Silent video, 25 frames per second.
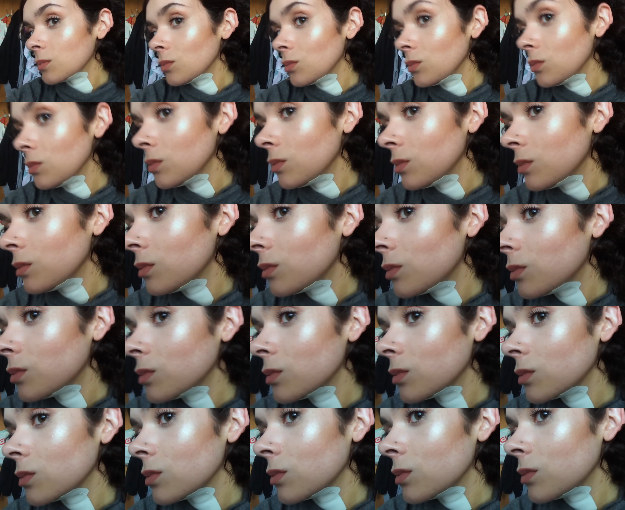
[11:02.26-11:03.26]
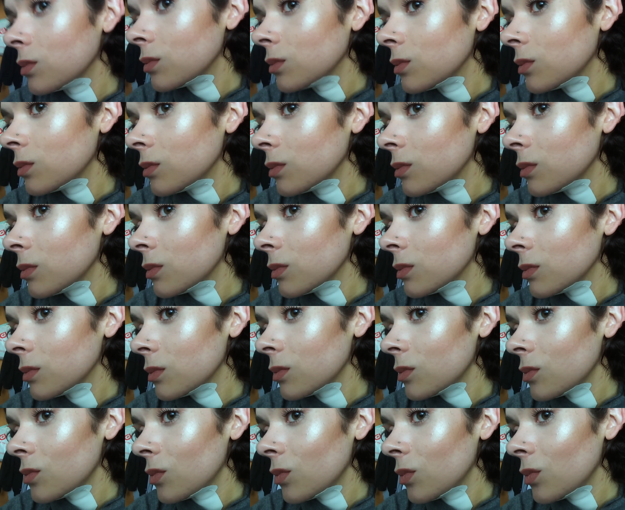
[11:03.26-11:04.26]

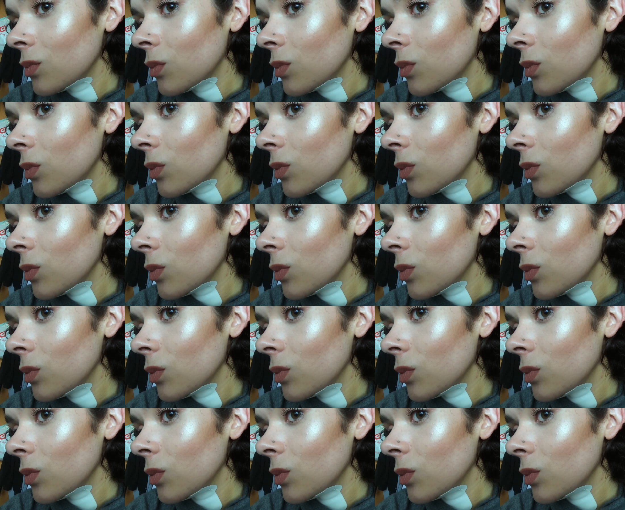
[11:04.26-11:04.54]
[no speech]